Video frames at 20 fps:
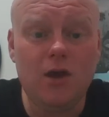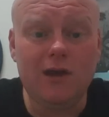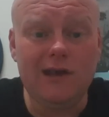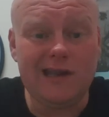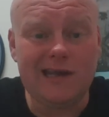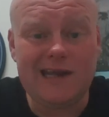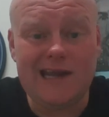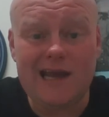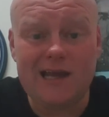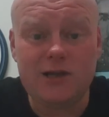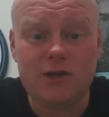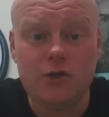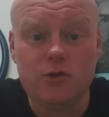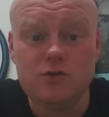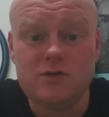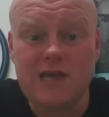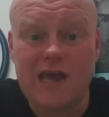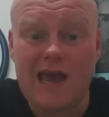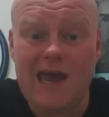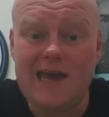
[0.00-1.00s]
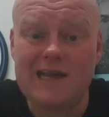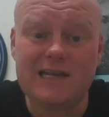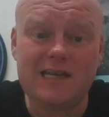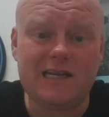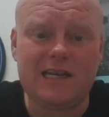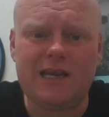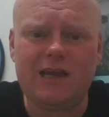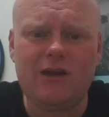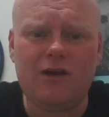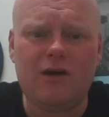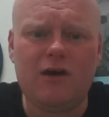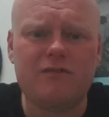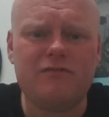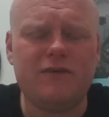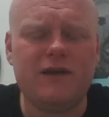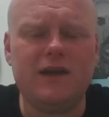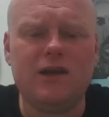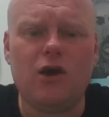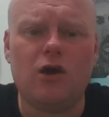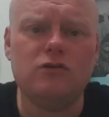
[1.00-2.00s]
Lukaku's headed it, I
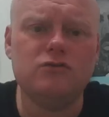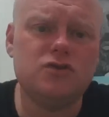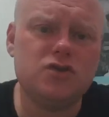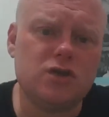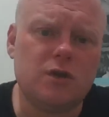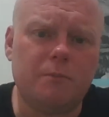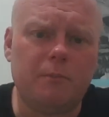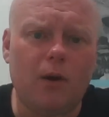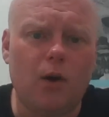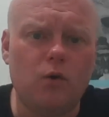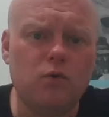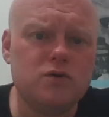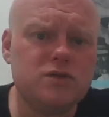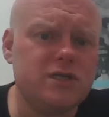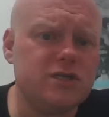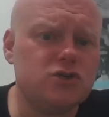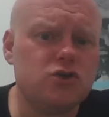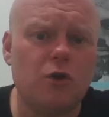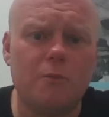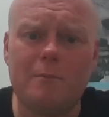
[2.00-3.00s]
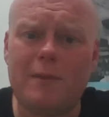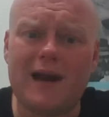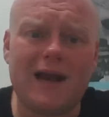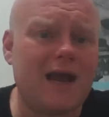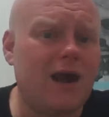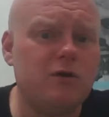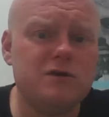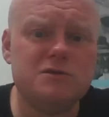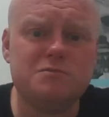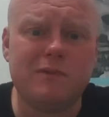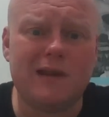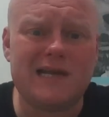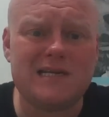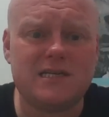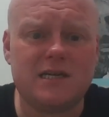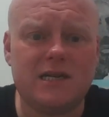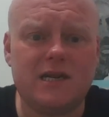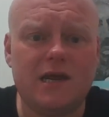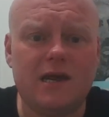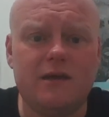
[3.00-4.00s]
think, onto the post. It's come back out. He's
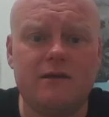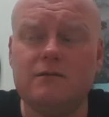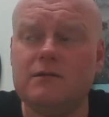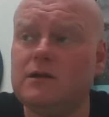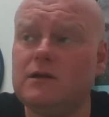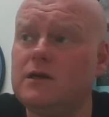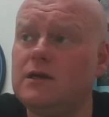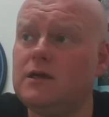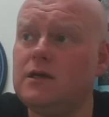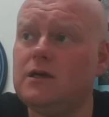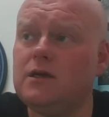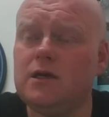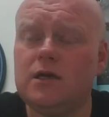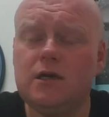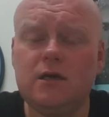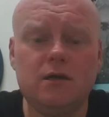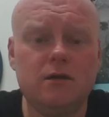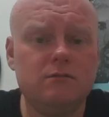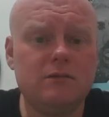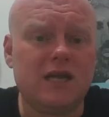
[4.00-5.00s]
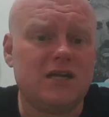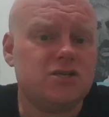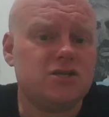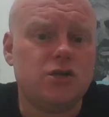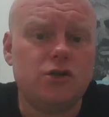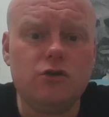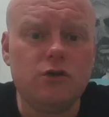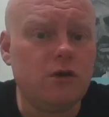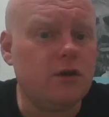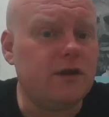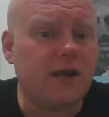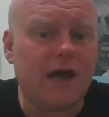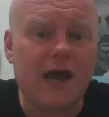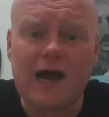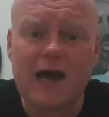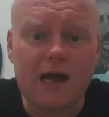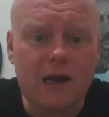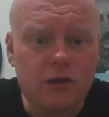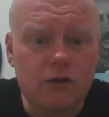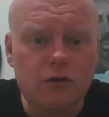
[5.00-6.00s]
blasted it in. That's an Erling
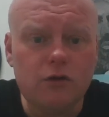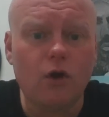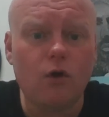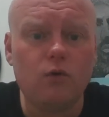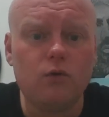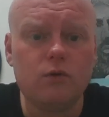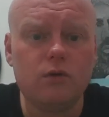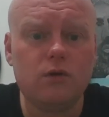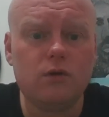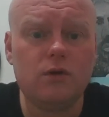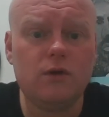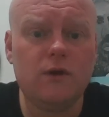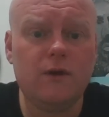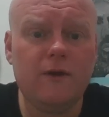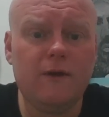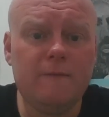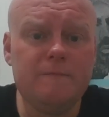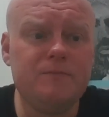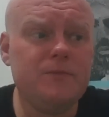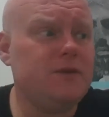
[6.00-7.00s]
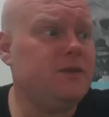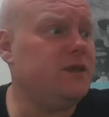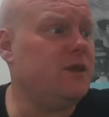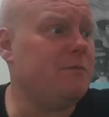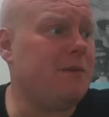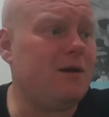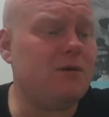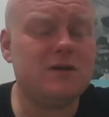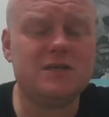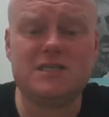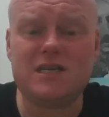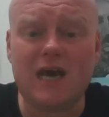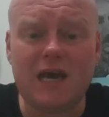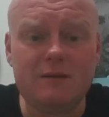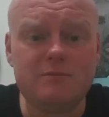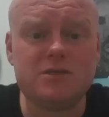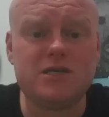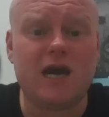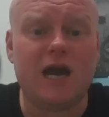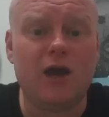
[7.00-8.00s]
Haaland goal. The amount of
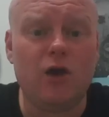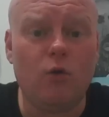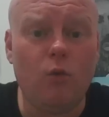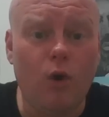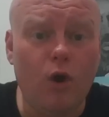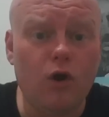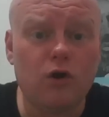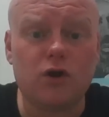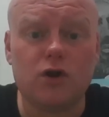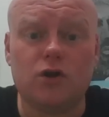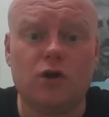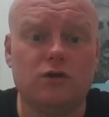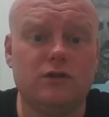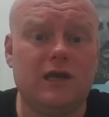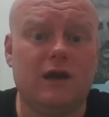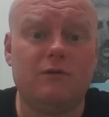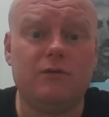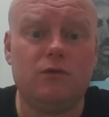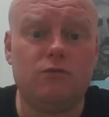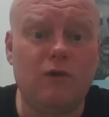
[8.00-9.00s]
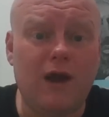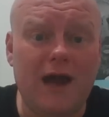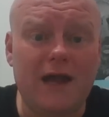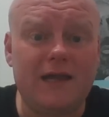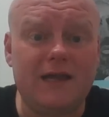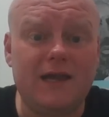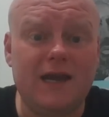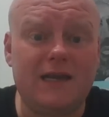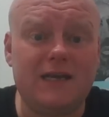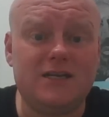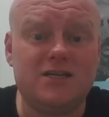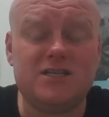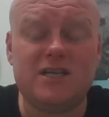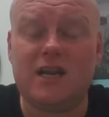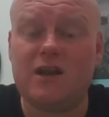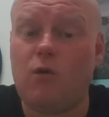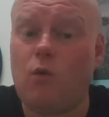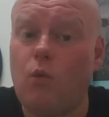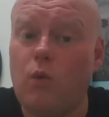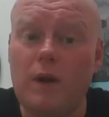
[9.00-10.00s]
times Kyle Walker got down the right, and
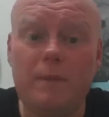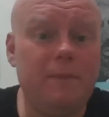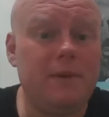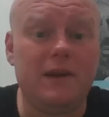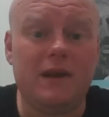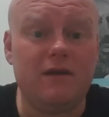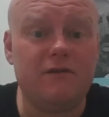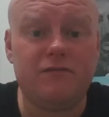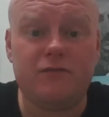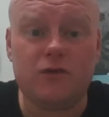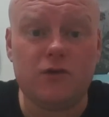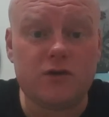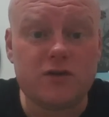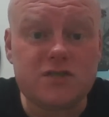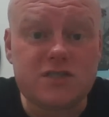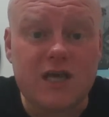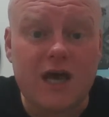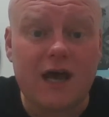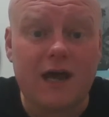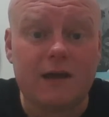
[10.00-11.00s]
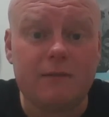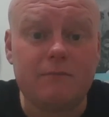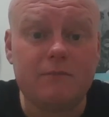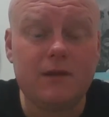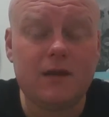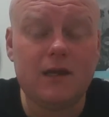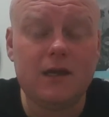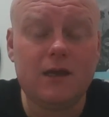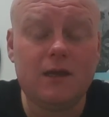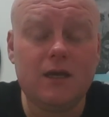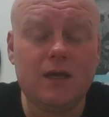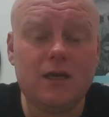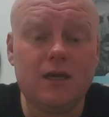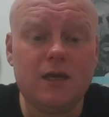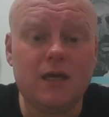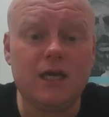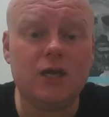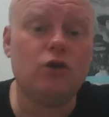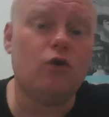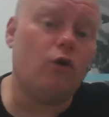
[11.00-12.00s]
instead of whipping it first time,
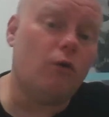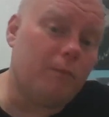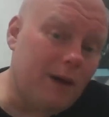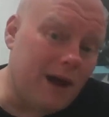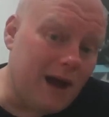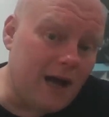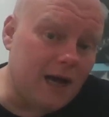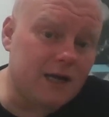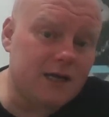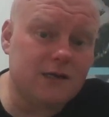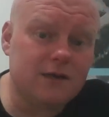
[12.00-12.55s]
he cut back.